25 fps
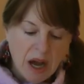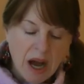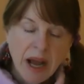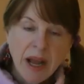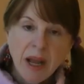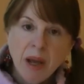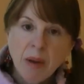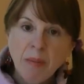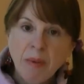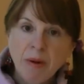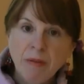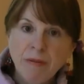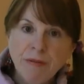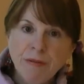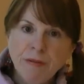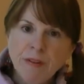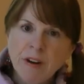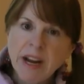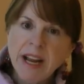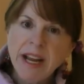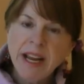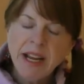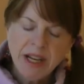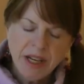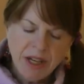I am
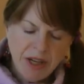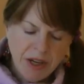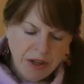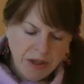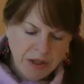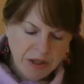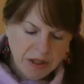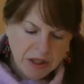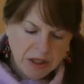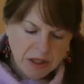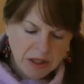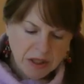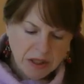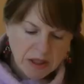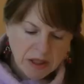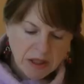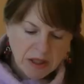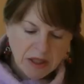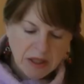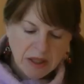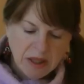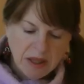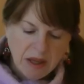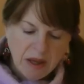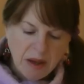afraid,
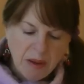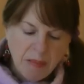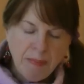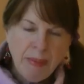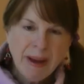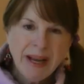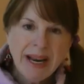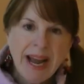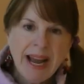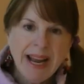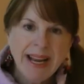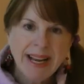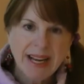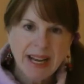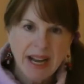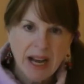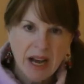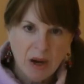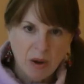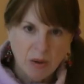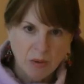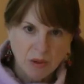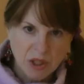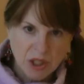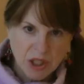but I
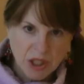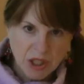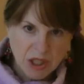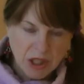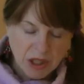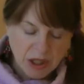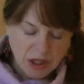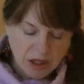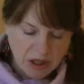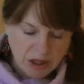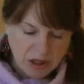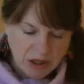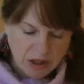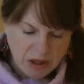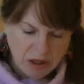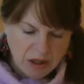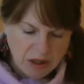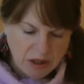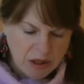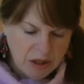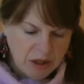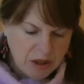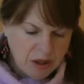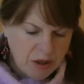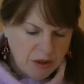count.
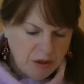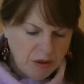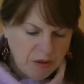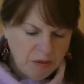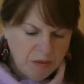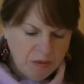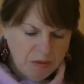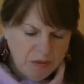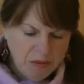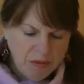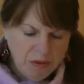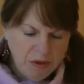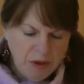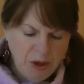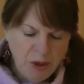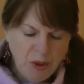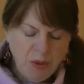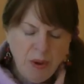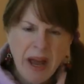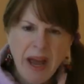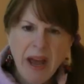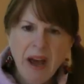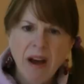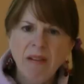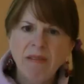
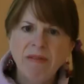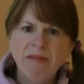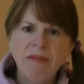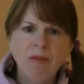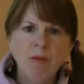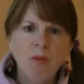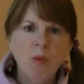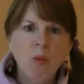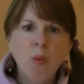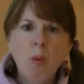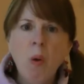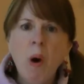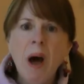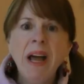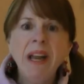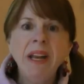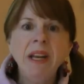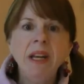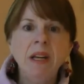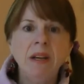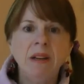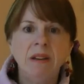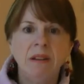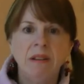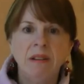"You have
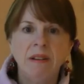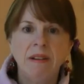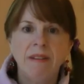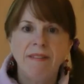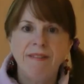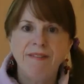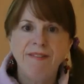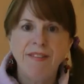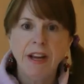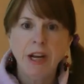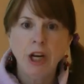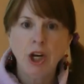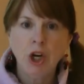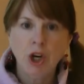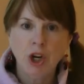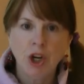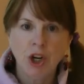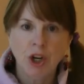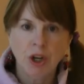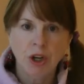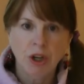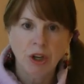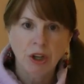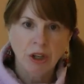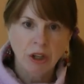1
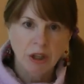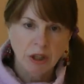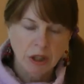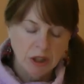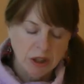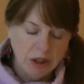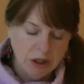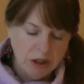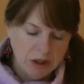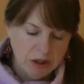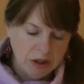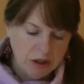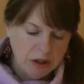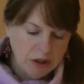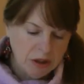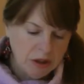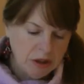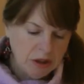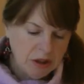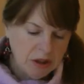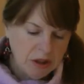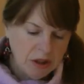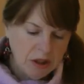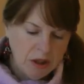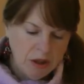finger.
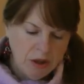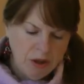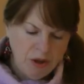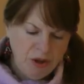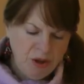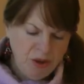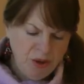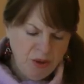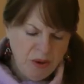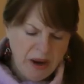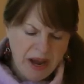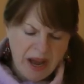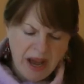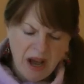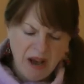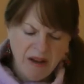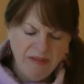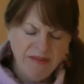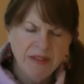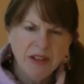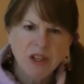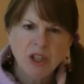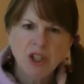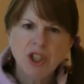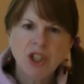You
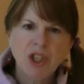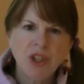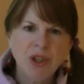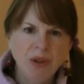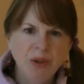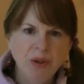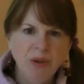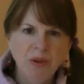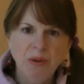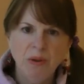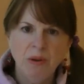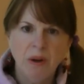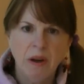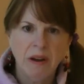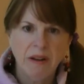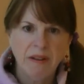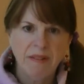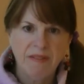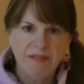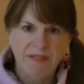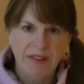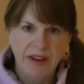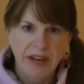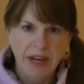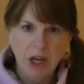have 2
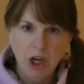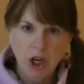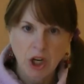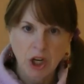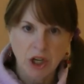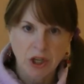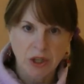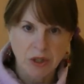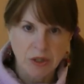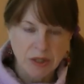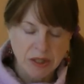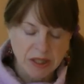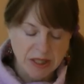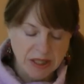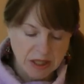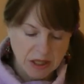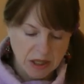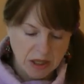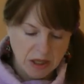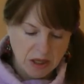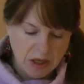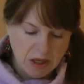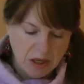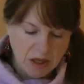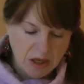fingers.